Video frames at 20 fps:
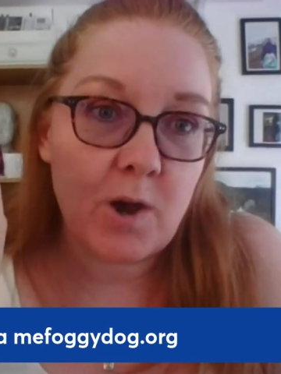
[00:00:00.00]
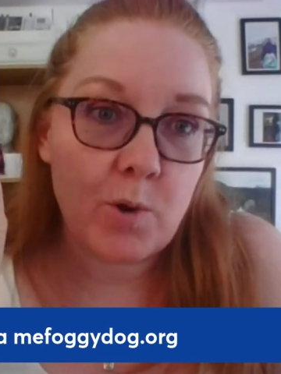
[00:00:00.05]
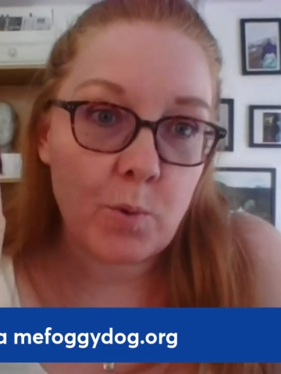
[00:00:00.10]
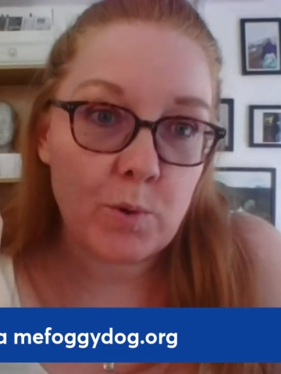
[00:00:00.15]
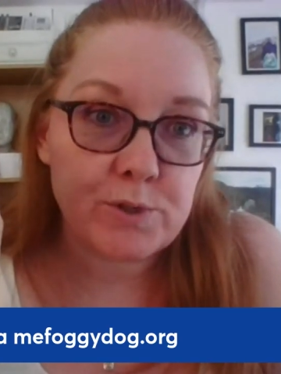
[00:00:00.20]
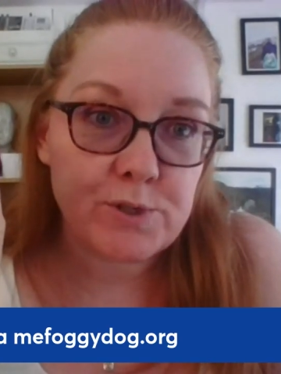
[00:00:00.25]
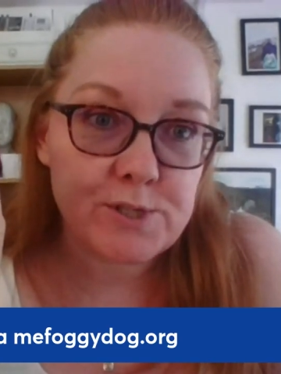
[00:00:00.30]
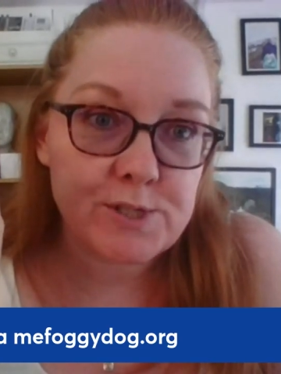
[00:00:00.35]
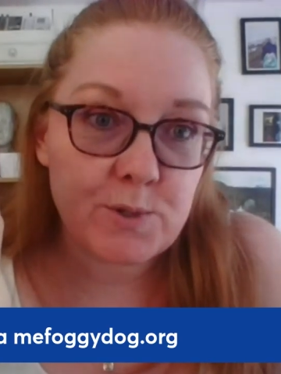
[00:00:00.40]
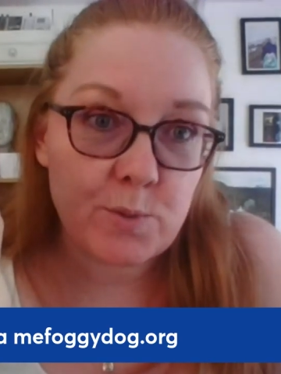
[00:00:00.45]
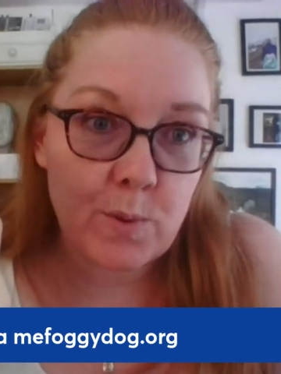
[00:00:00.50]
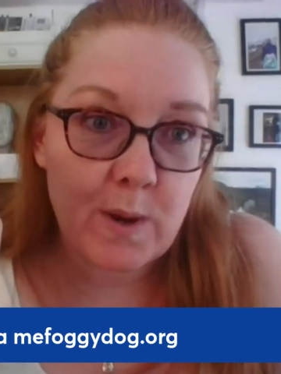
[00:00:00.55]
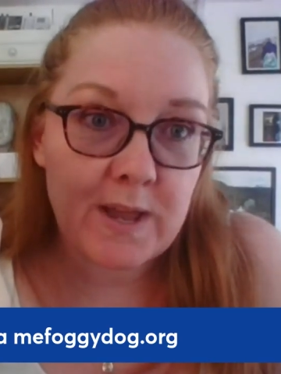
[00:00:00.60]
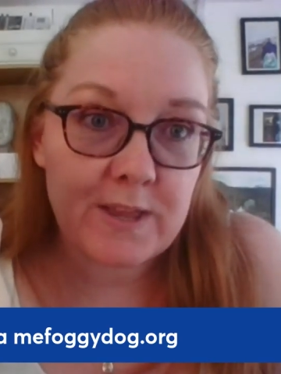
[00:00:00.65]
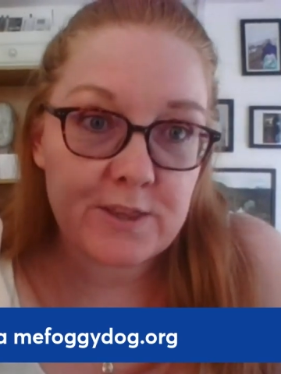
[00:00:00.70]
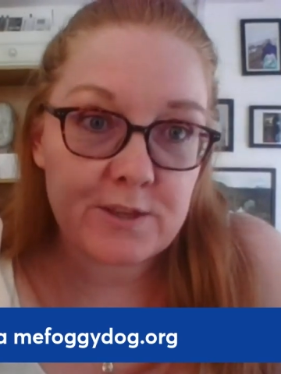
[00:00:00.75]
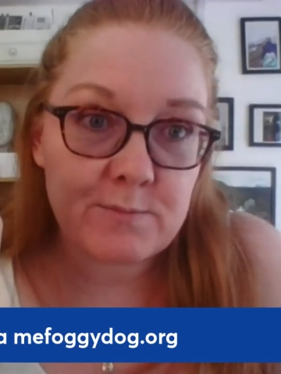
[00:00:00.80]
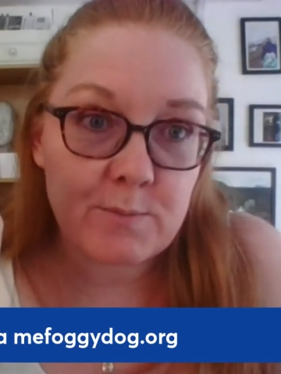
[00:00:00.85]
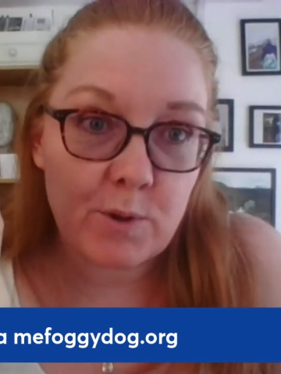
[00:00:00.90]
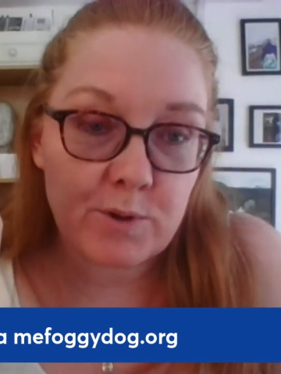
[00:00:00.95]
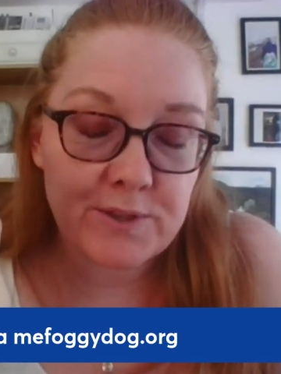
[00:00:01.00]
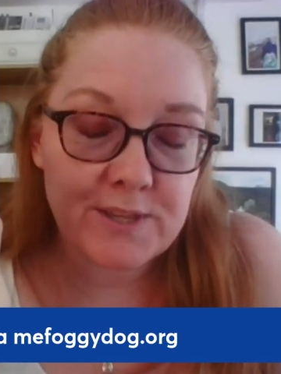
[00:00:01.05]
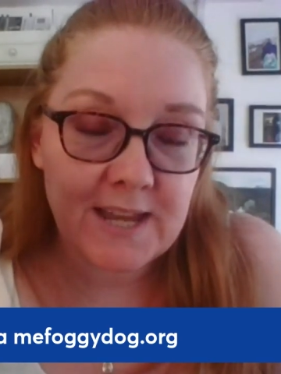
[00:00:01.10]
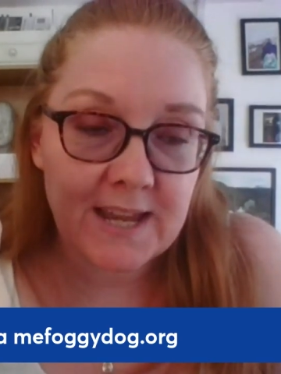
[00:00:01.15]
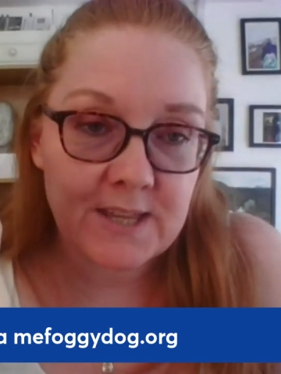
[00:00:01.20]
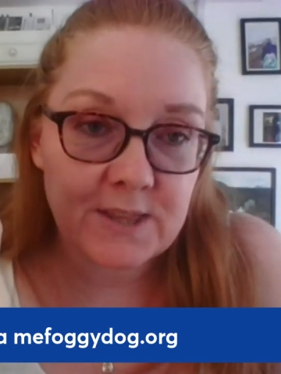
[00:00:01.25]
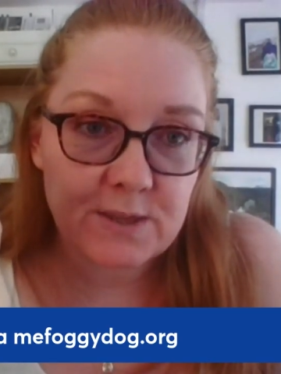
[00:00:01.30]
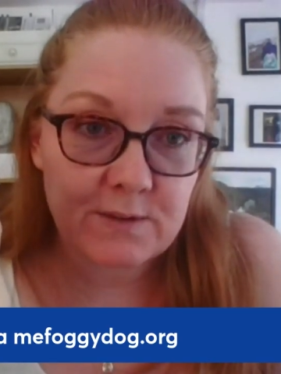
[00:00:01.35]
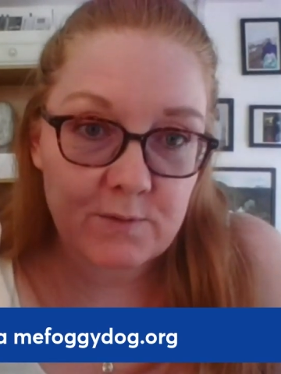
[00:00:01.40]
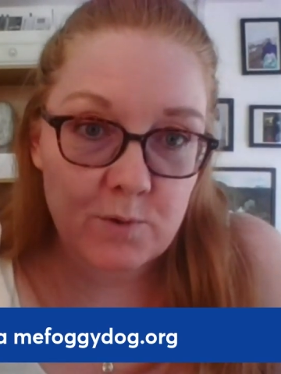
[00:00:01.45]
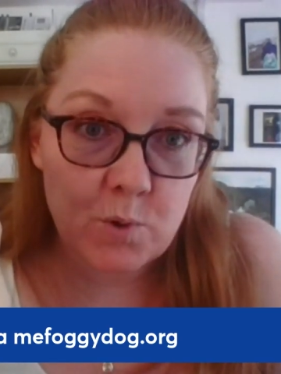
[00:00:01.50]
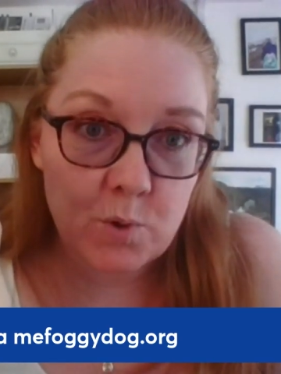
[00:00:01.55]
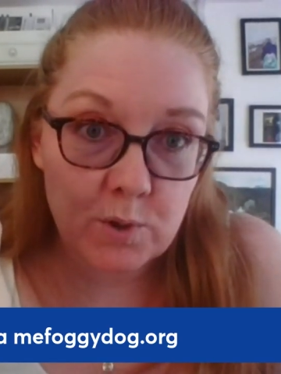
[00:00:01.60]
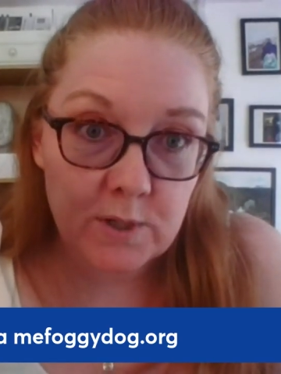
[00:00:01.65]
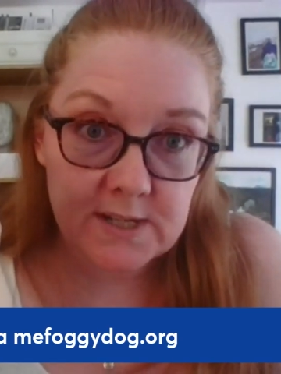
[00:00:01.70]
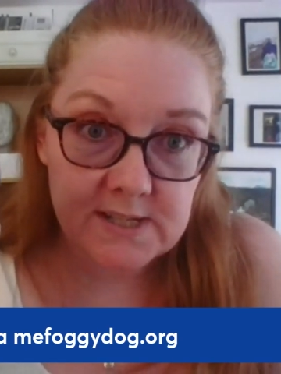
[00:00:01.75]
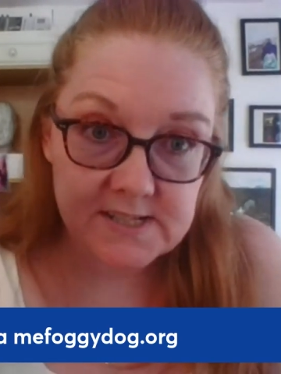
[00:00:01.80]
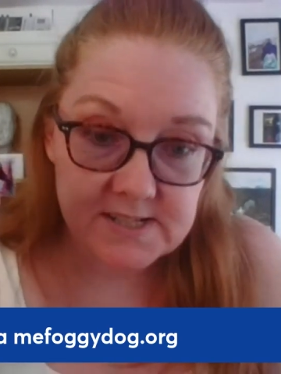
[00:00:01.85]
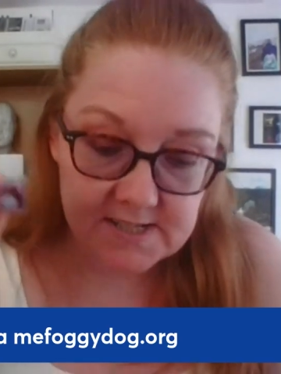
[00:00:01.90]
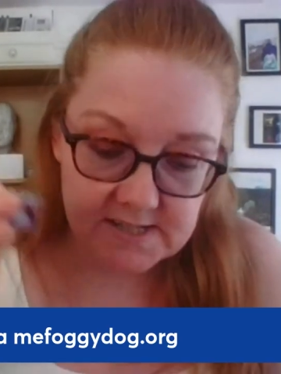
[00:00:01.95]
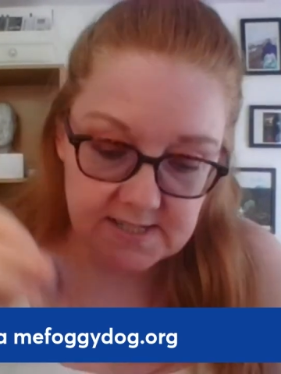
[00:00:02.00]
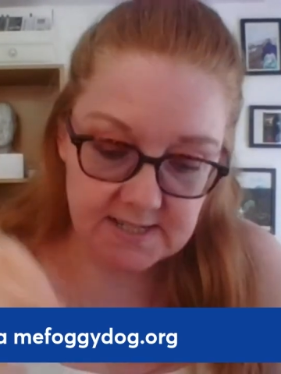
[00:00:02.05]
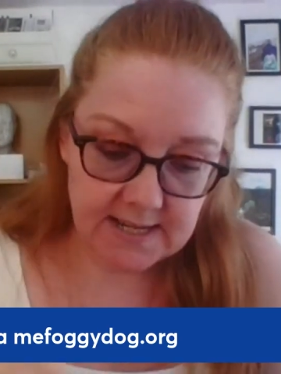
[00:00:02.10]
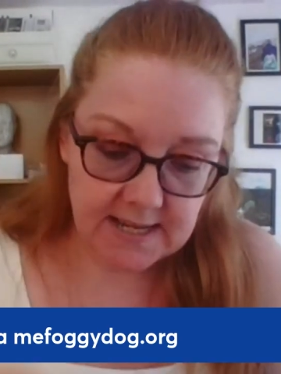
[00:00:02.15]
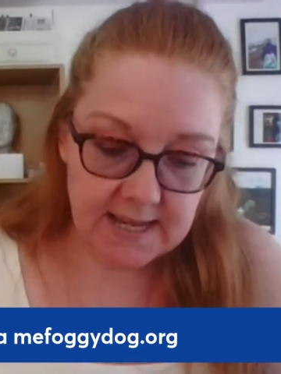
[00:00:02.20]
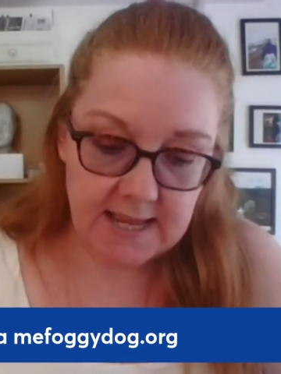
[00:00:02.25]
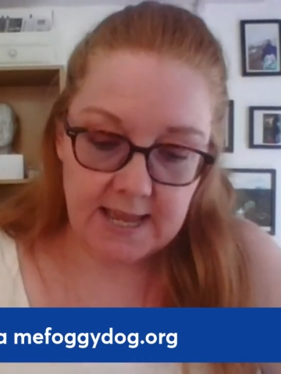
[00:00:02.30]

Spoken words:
I want you to wear them on the 8th of August.